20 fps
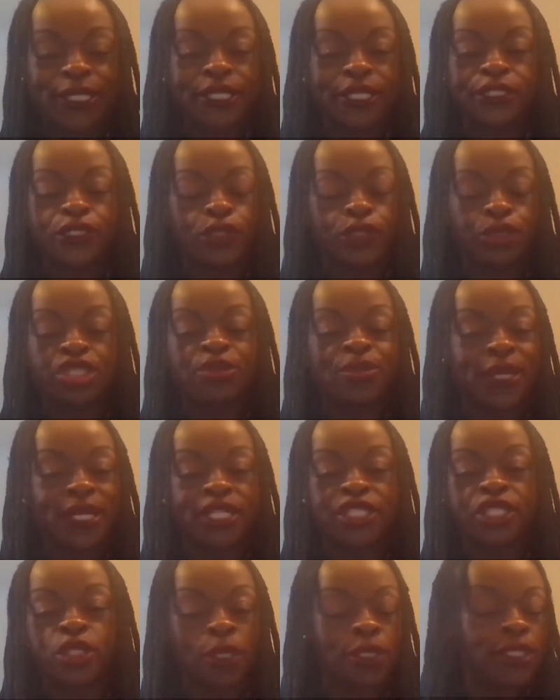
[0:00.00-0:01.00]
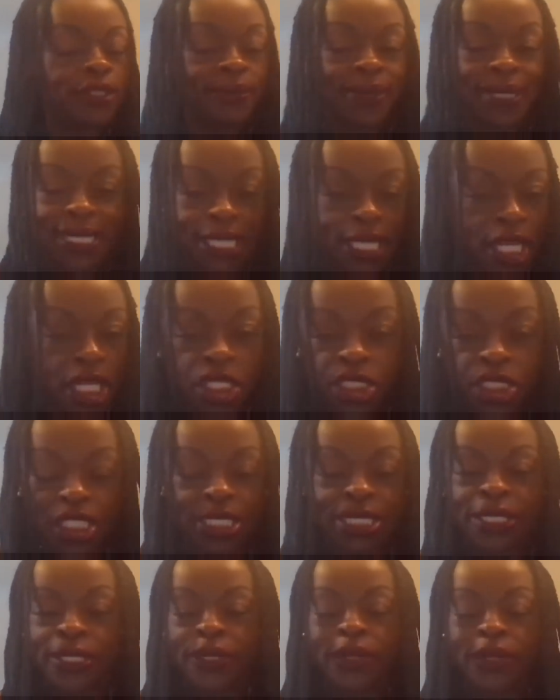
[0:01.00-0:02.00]
because you're responding to
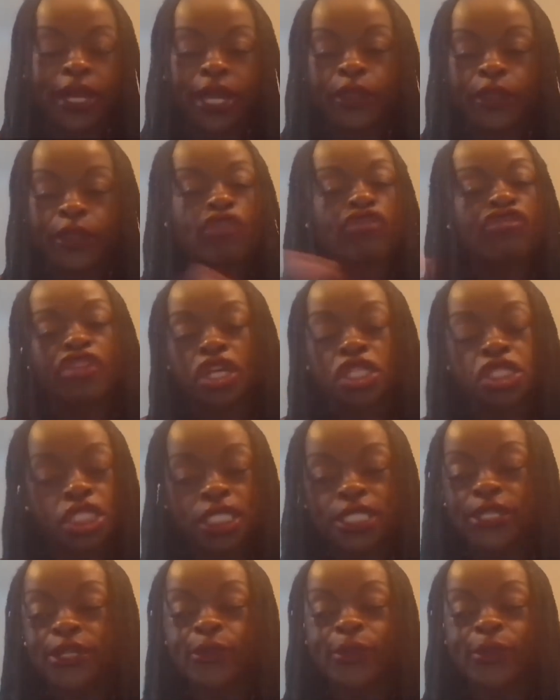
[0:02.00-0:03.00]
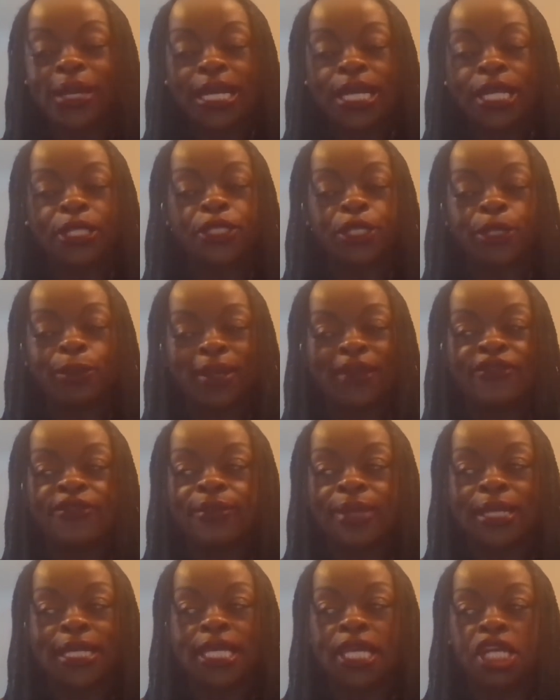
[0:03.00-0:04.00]
medication and you're functioning right. And he took me
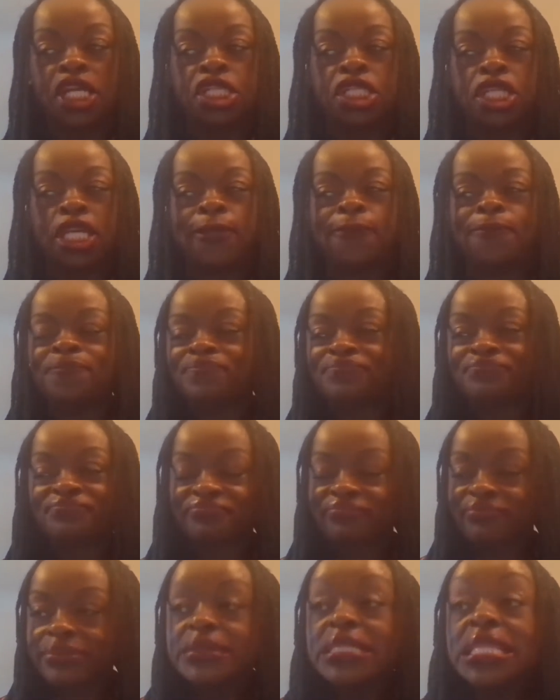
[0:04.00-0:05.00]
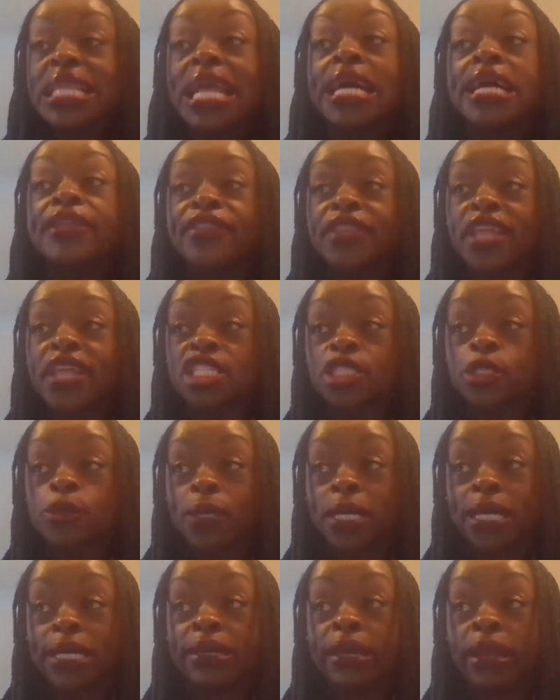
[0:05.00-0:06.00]
off the medication, and
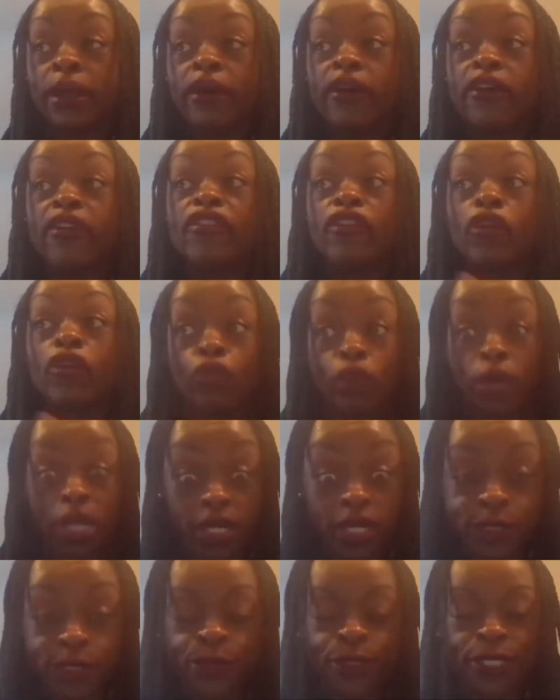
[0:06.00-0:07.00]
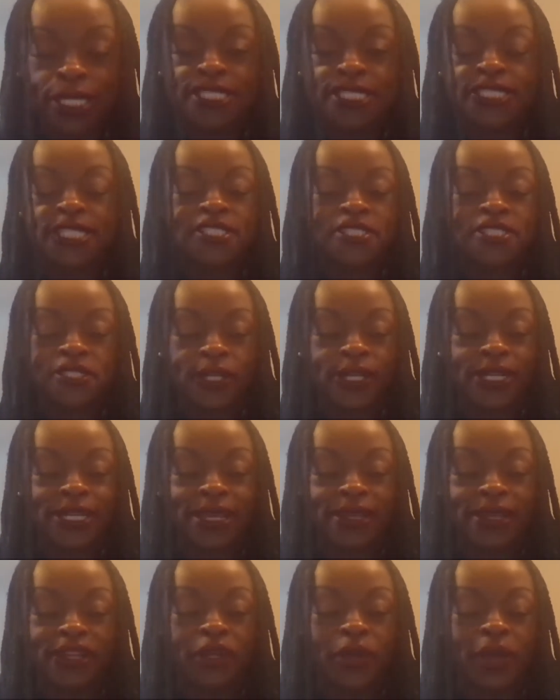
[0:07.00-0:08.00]
that's when the real crazy
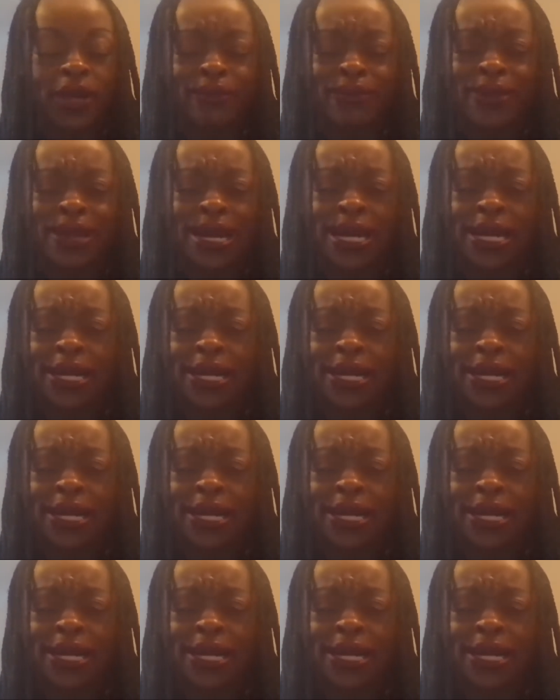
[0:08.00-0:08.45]
started. You know, and